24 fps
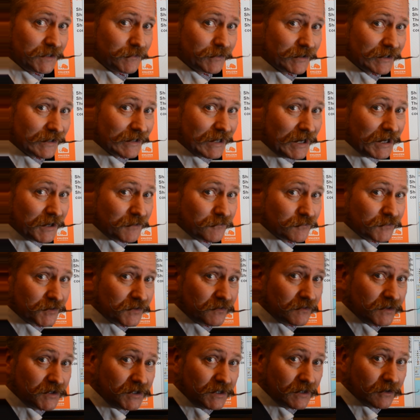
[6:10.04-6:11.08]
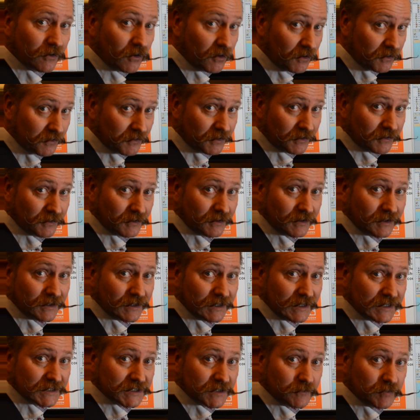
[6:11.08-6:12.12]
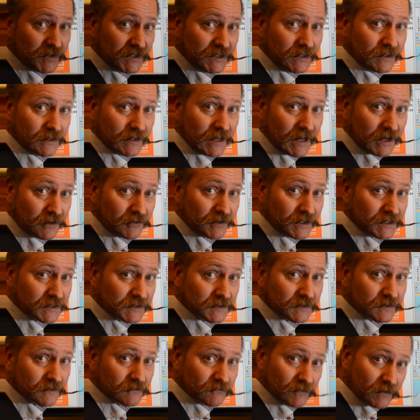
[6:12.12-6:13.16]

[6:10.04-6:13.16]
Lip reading: it aligned with the other SAP areas